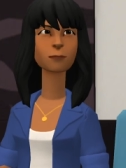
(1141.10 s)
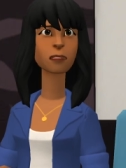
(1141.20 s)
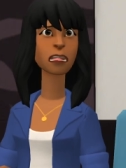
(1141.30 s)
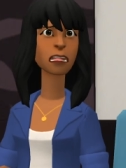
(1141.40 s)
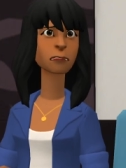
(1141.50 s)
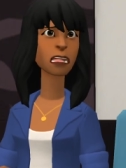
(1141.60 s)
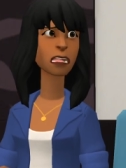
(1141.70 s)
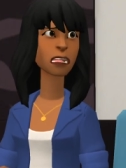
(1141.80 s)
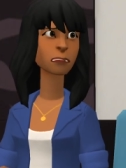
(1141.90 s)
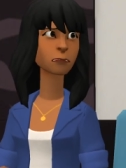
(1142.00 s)
Wait a
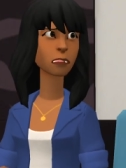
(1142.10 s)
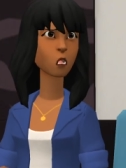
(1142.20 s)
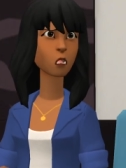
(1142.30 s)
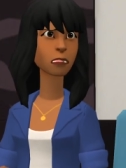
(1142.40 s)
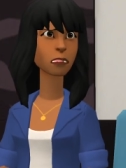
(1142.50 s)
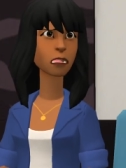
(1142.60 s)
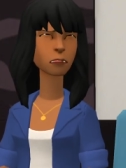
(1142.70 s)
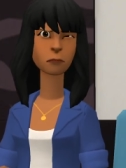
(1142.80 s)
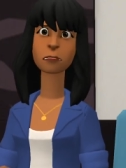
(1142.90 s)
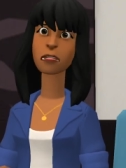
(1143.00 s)
minute, you right,
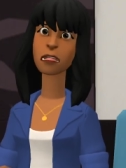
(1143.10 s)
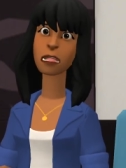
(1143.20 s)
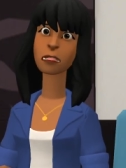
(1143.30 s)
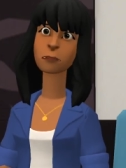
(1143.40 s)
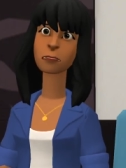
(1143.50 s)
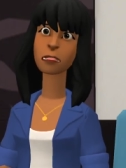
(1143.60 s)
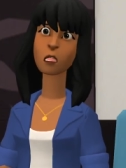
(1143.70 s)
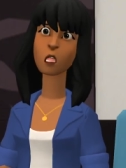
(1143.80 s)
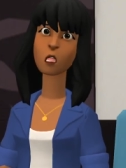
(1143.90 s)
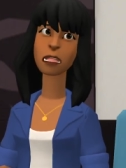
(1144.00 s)
Every time I
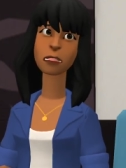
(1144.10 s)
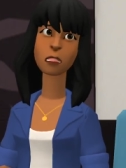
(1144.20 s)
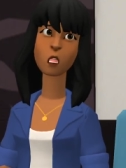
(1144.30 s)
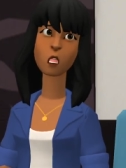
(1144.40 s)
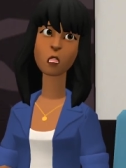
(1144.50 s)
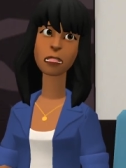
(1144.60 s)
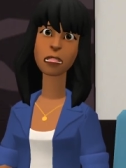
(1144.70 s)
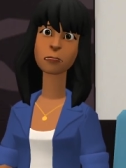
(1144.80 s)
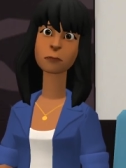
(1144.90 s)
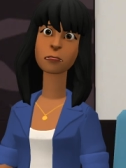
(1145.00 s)
got what I
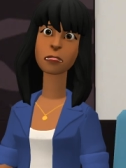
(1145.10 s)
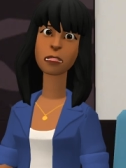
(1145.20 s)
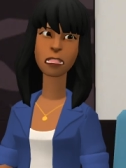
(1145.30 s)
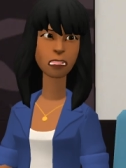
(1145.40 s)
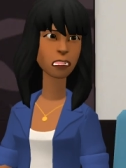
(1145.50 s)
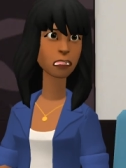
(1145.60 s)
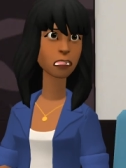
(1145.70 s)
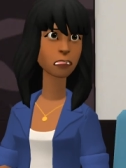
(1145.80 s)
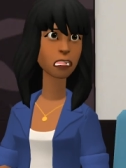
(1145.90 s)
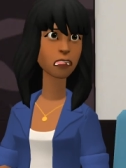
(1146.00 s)
wanted, I thanked
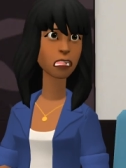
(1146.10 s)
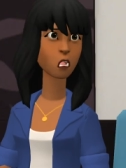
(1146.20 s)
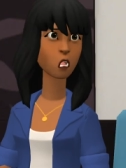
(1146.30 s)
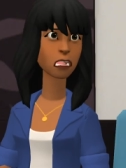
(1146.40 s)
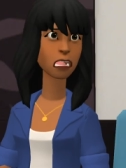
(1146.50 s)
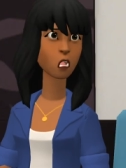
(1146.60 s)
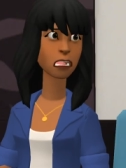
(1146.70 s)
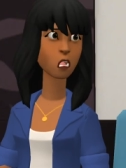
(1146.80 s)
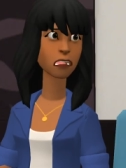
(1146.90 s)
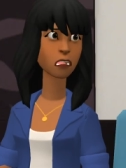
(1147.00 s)
and gave glory to
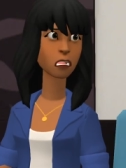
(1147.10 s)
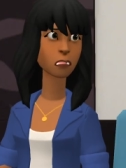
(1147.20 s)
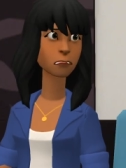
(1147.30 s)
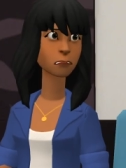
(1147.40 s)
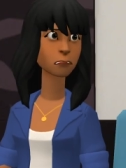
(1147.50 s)
the universe.